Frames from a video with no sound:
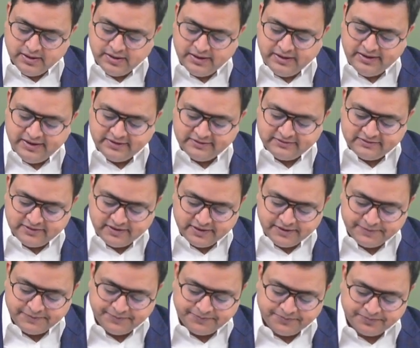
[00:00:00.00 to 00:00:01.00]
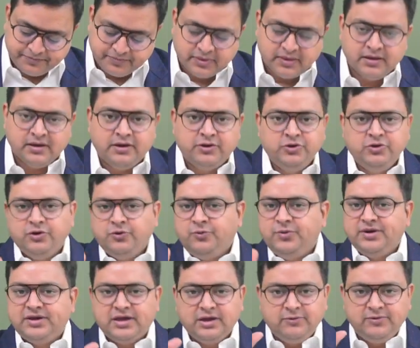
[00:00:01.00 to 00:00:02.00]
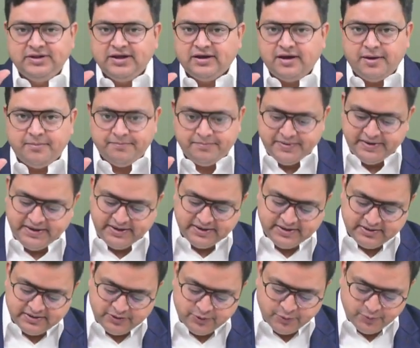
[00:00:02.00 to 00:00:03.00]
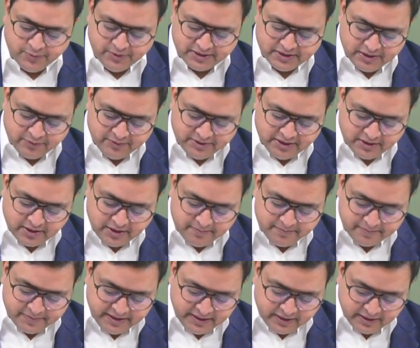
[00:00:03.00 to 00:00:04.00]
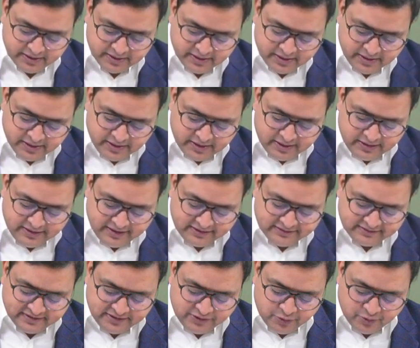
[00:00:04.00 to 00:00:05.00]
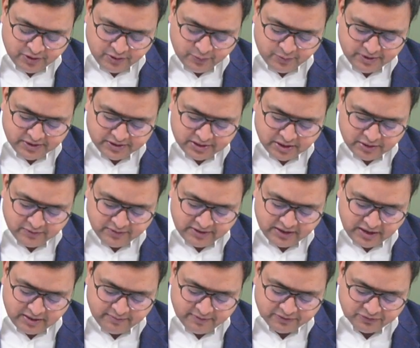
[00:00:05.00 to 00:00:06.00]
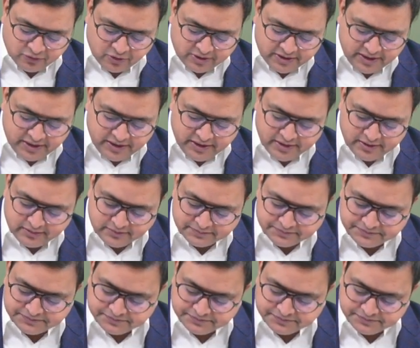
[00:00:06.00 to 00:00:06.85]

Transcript: let's say you're working with a company. You're working with a company. Let's say you are working with Amazon India.